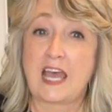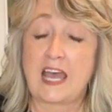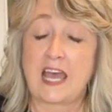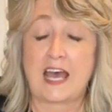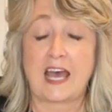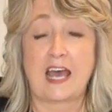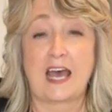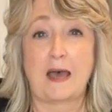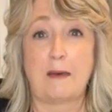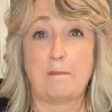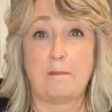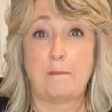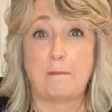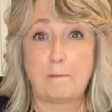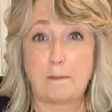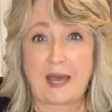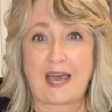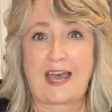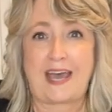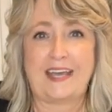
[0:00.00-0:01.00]
um,
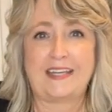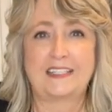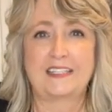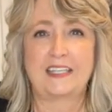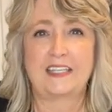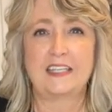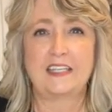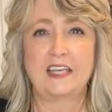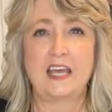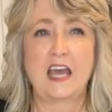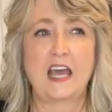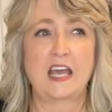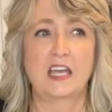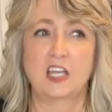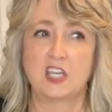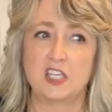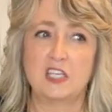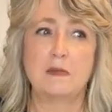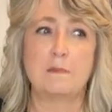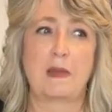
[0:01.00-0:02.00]
but a
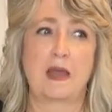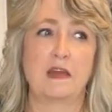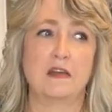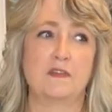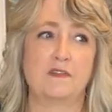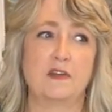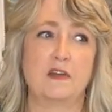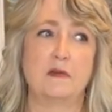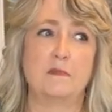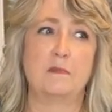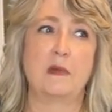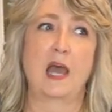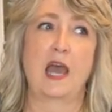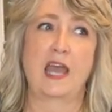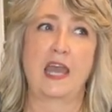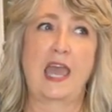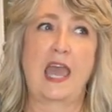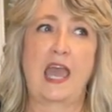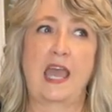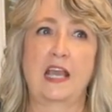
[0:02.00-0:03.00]
good amount of them
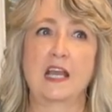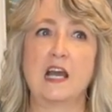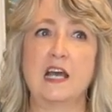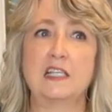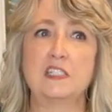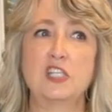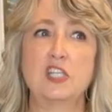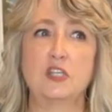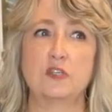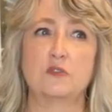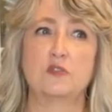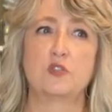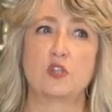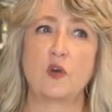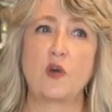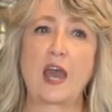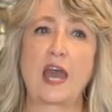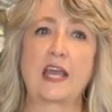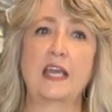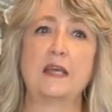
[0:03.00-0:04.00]
I hang on to
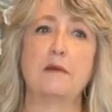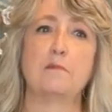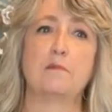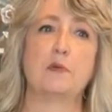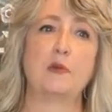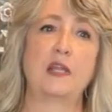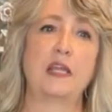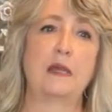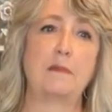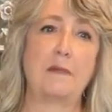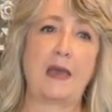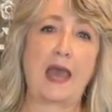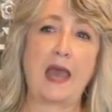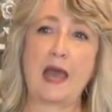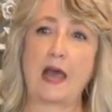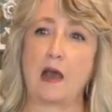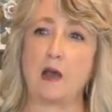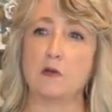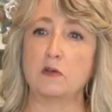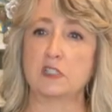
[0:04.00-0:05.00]
so I can bring them
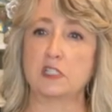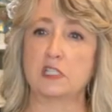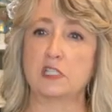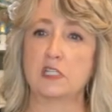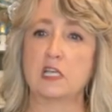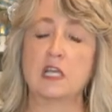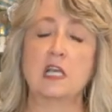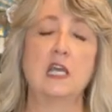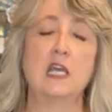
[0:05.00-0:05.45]
out